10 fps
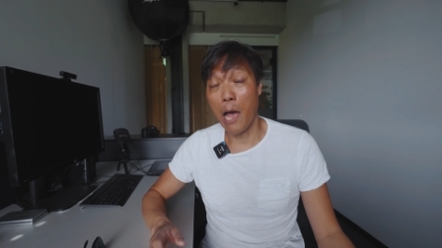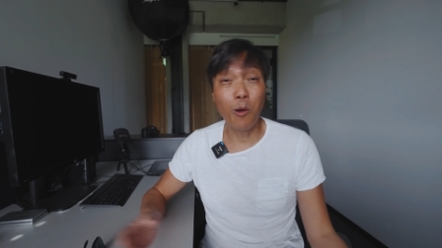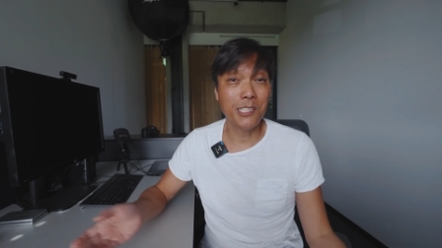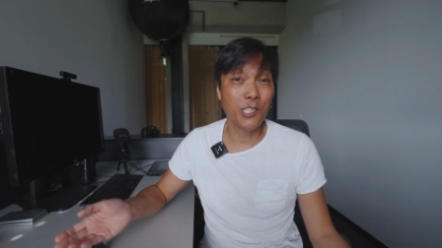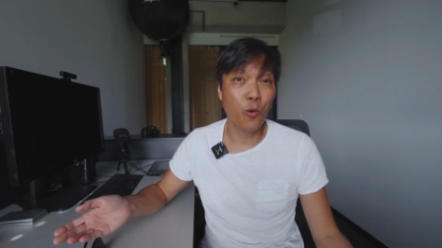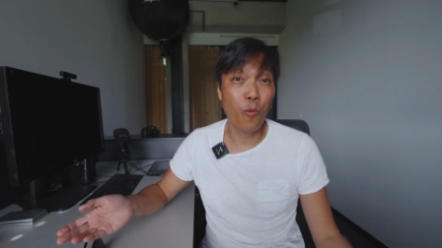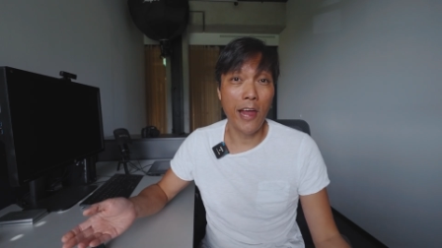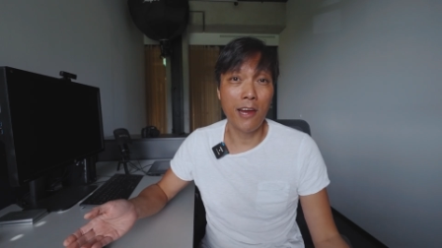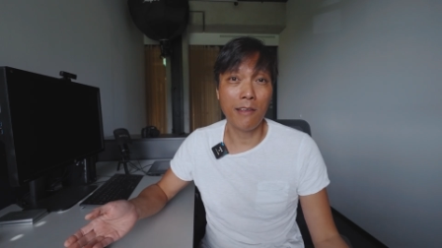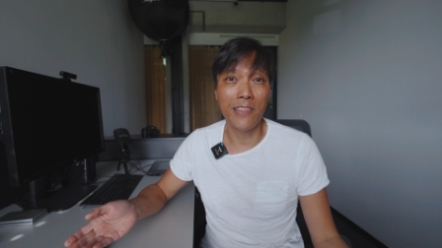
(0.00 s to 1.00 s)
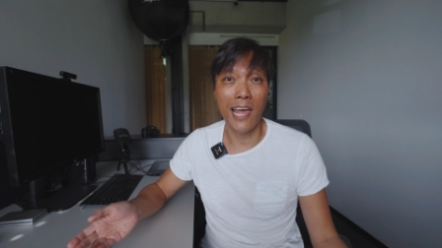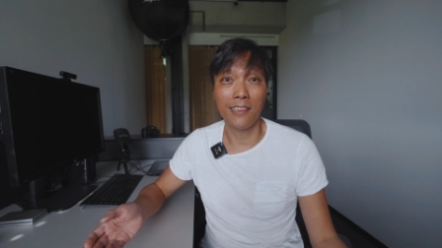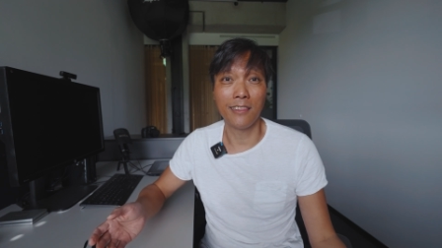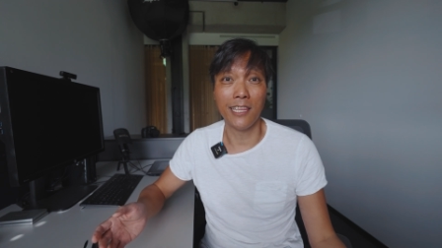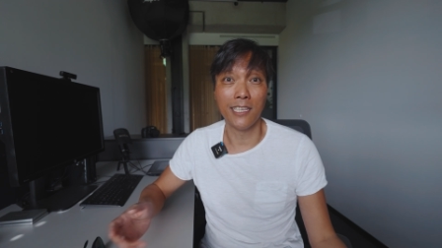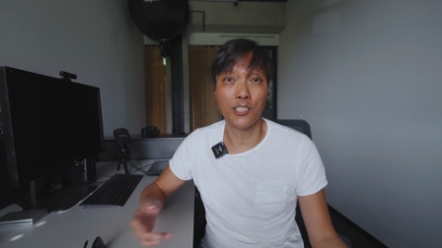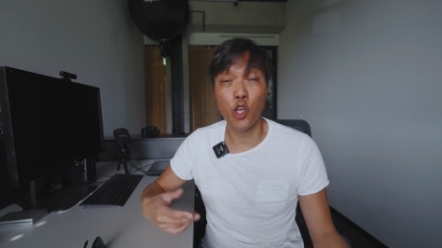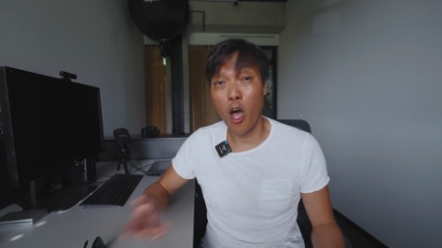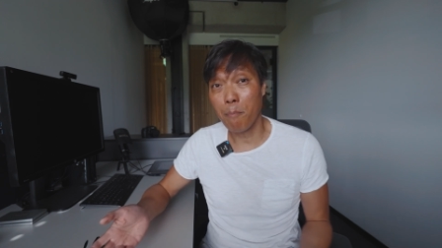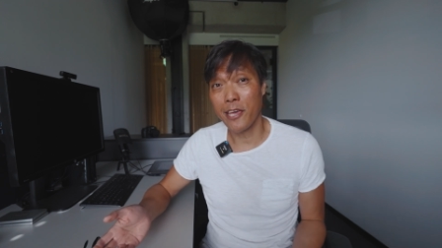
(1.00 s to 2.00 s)
I wasn't aware that the
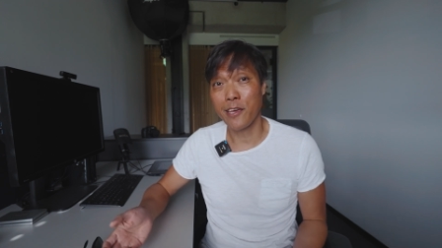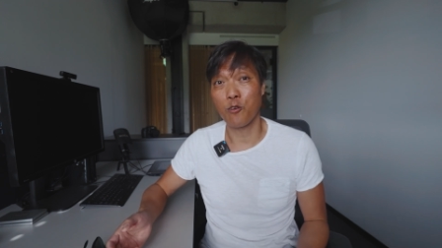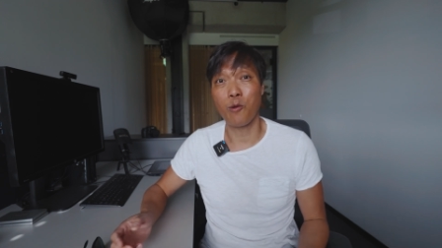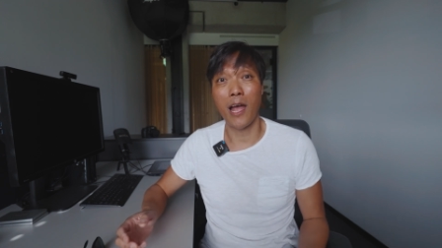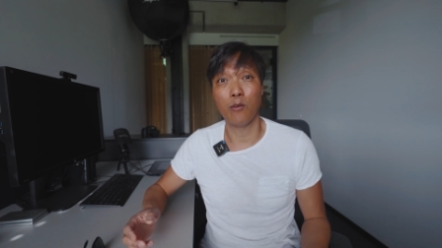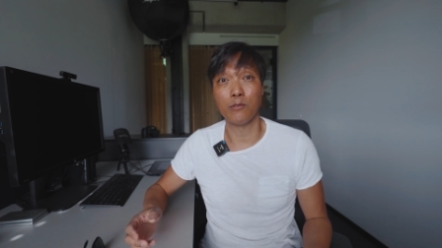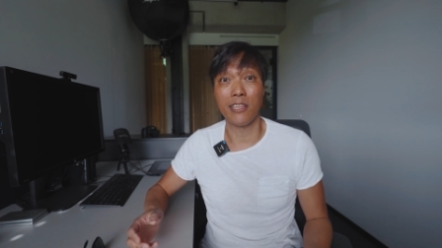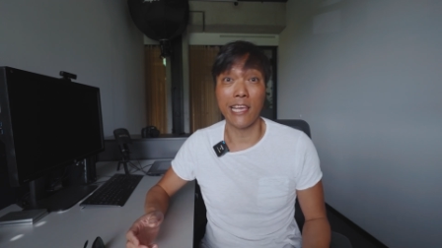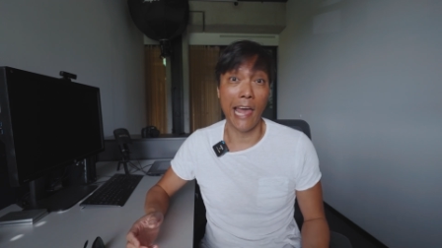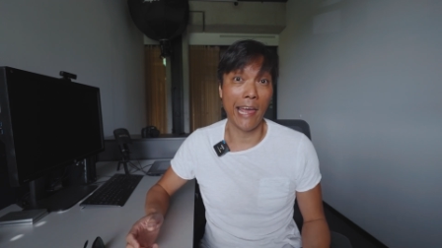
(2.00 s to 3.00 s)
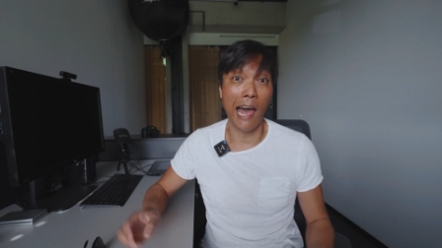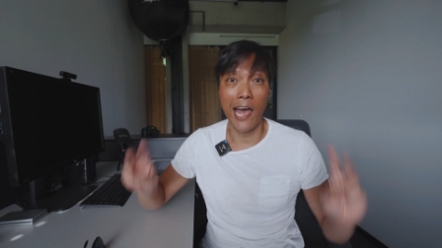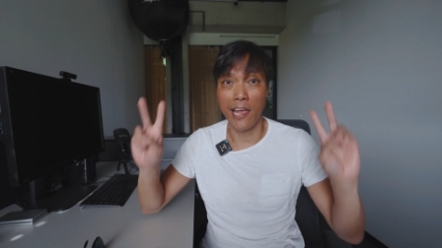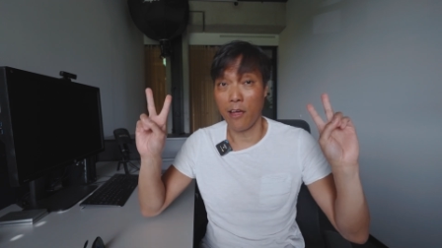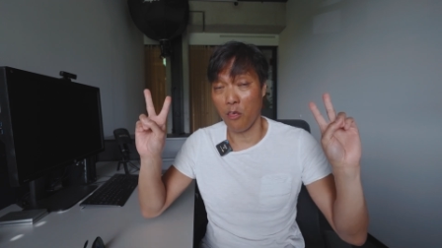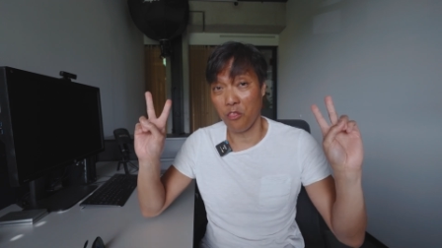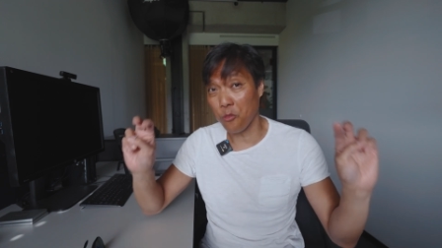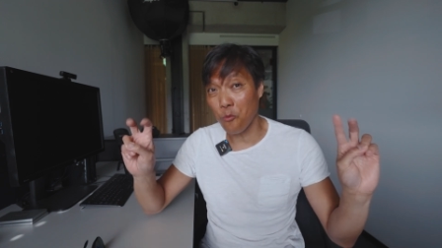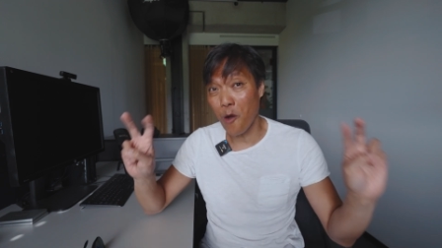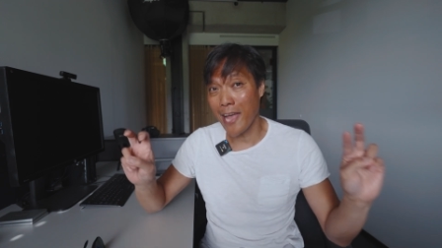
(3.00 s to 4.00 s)
topic around the AI
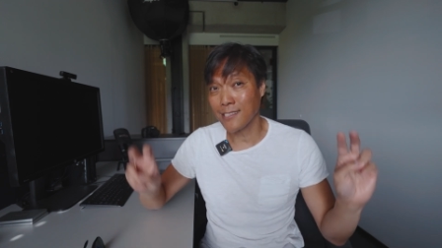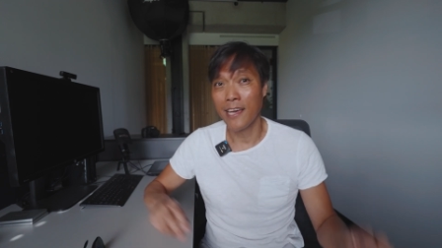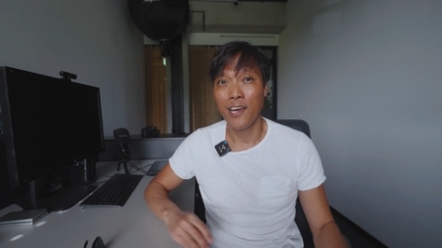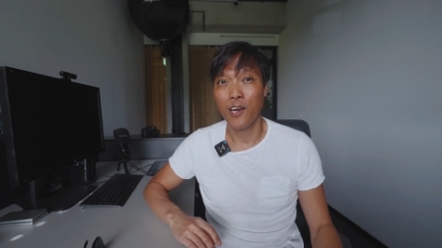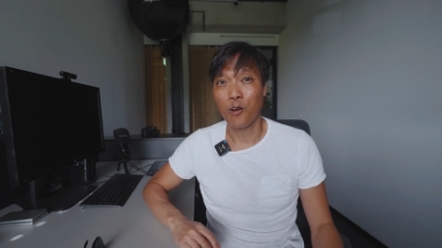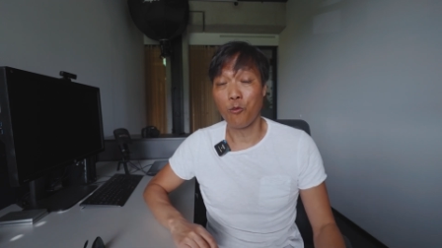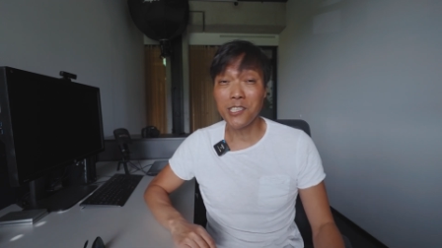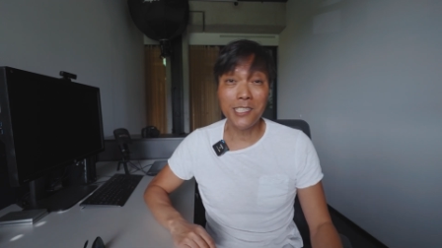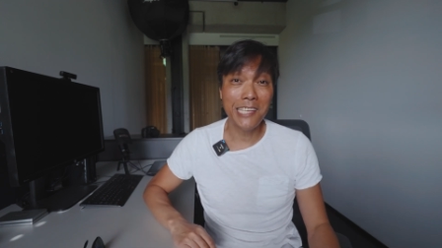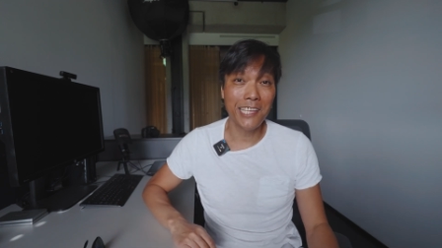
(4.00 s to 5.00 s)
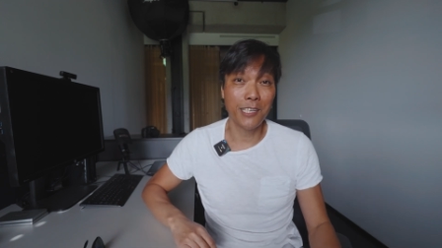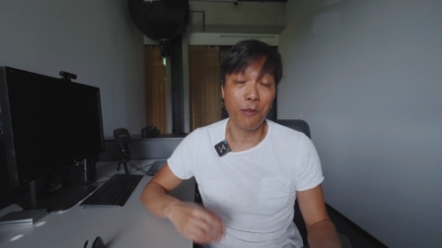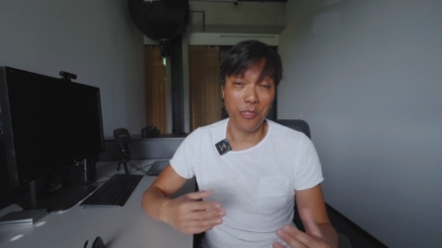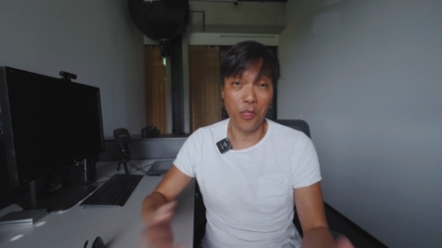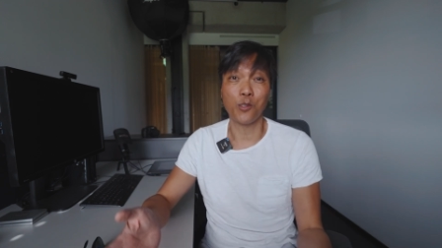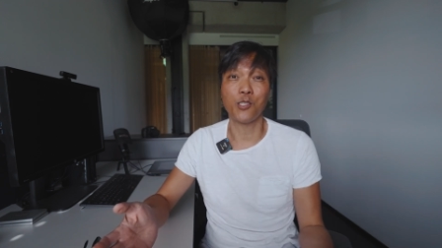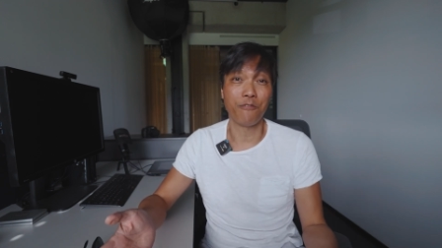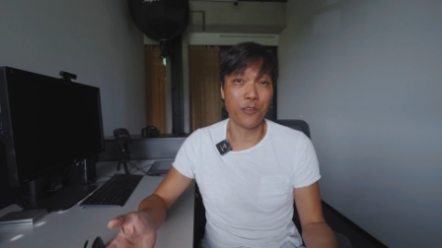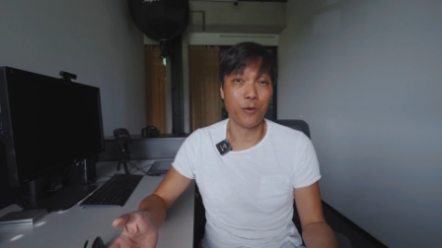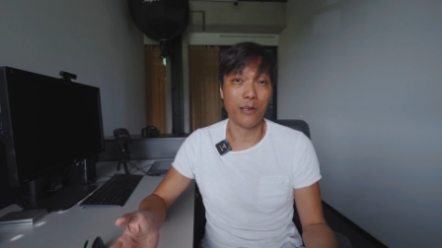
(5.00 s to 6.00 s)
threat resonated with those
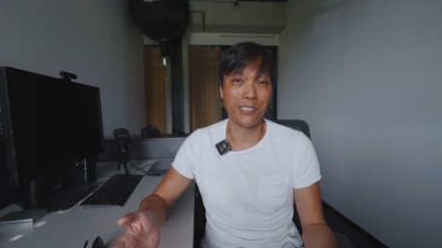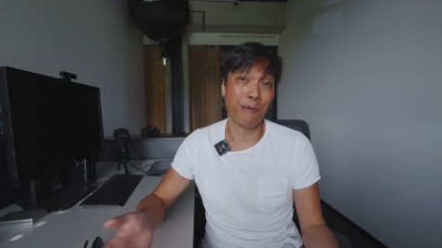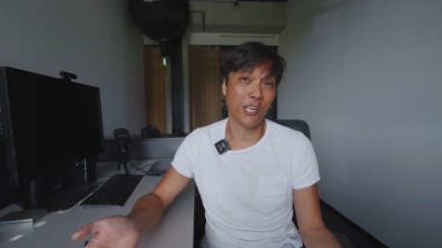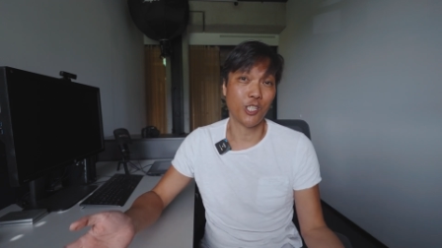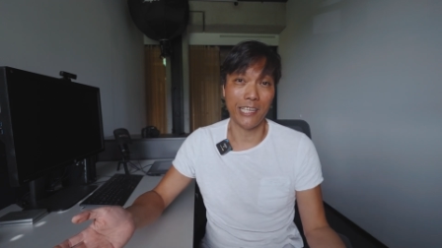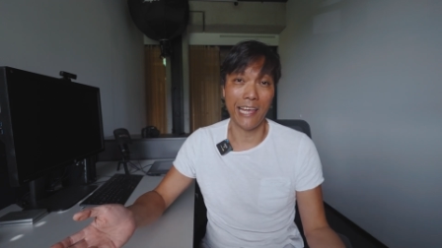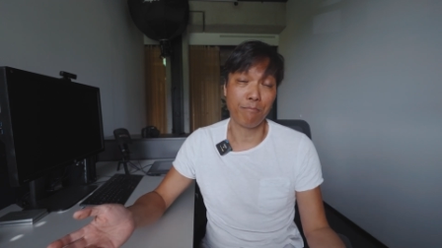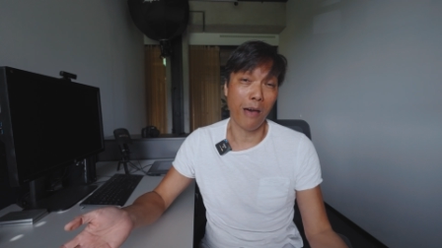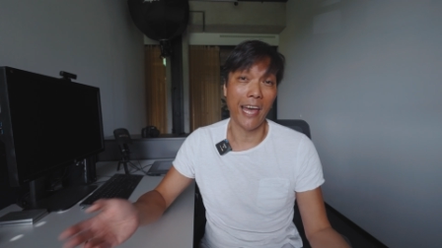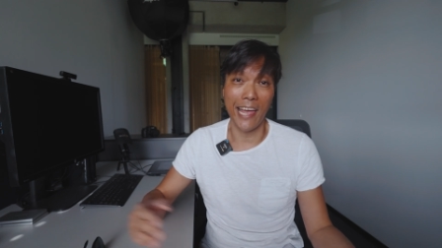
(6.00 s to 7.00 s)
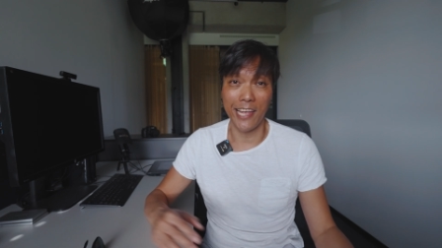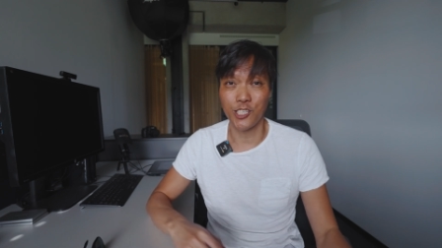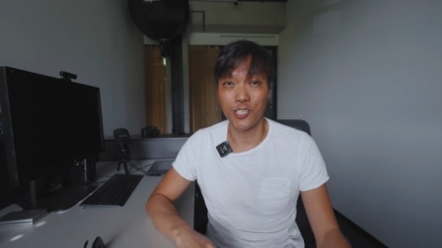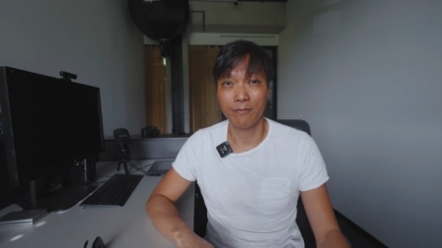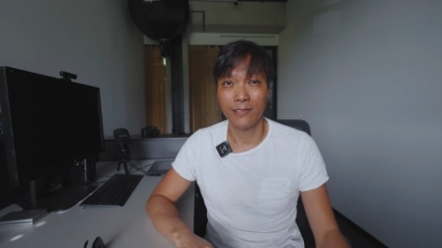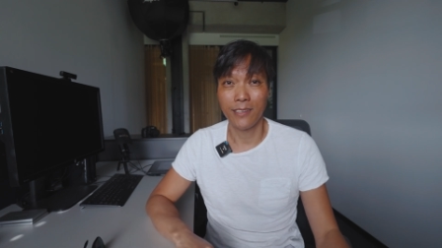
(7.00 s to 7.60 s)
of you, especially at my age.